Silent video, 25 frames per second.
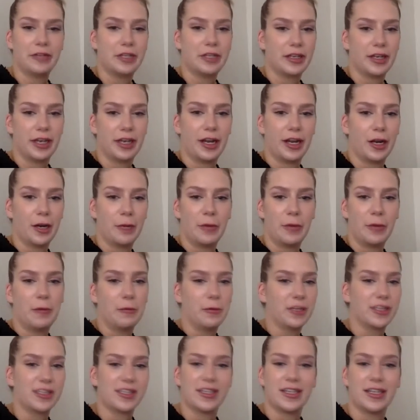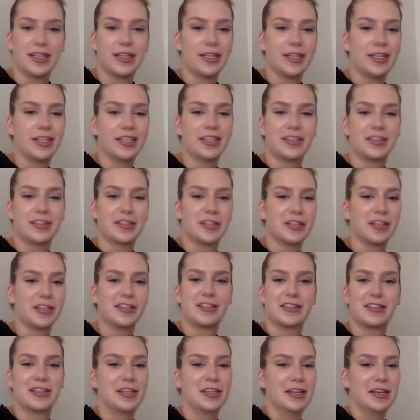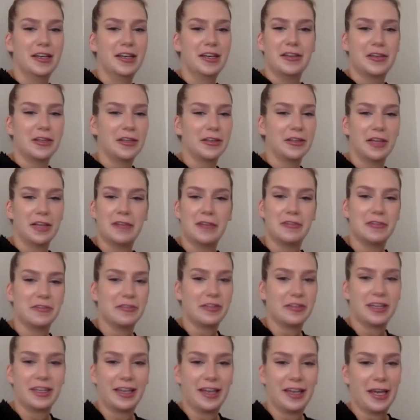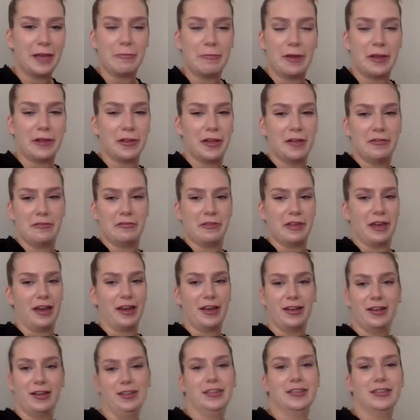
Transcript: even care about what's in it. It's just the love of the game. I love that.